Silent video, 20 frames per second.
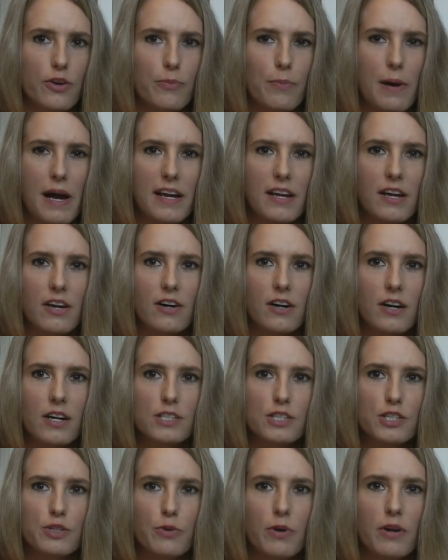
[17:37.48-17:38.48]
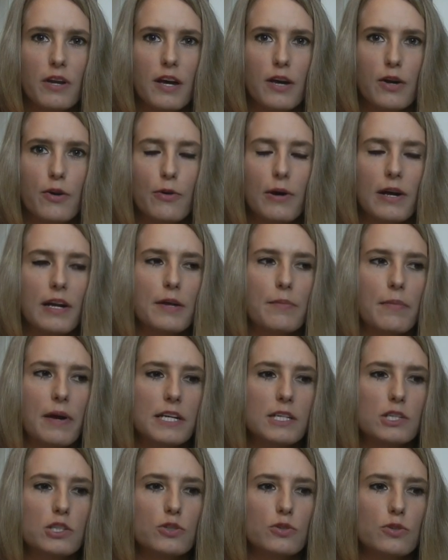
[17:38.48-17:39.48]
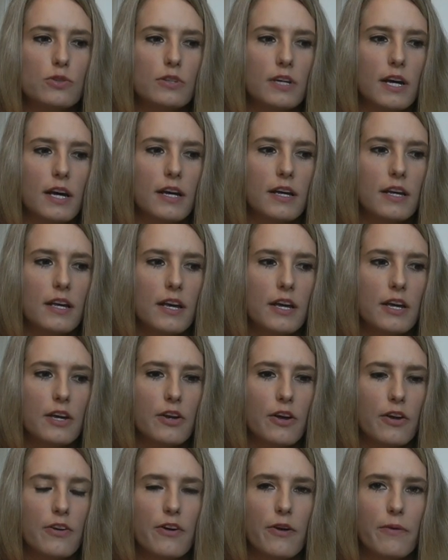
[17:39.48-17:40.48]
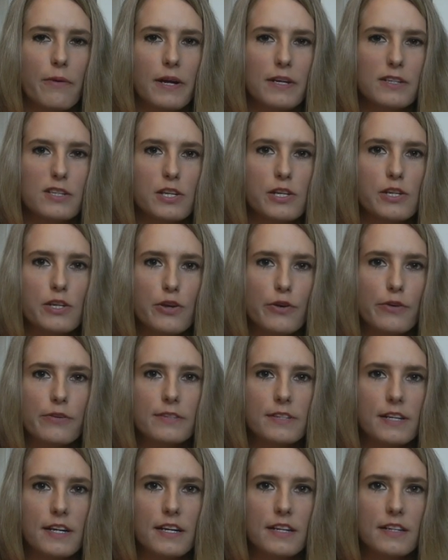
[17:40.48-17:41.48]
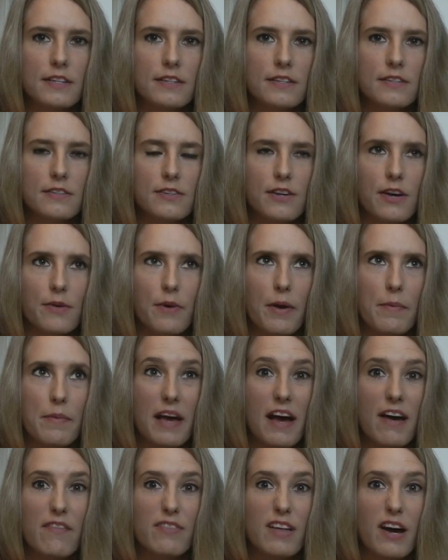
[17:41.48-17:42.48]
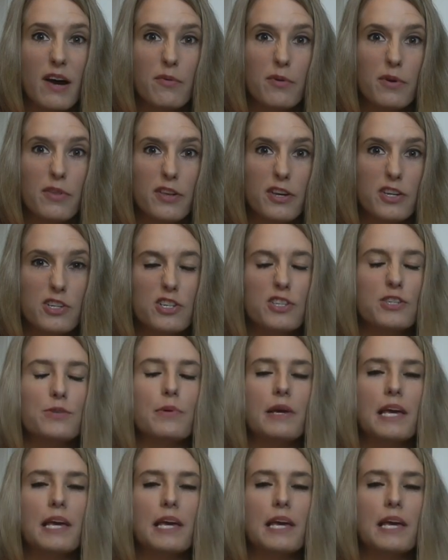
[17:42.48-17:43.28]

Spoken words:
bank card, you want to quickly make sure that, you know, no one else can use it. So maybe have that with you just to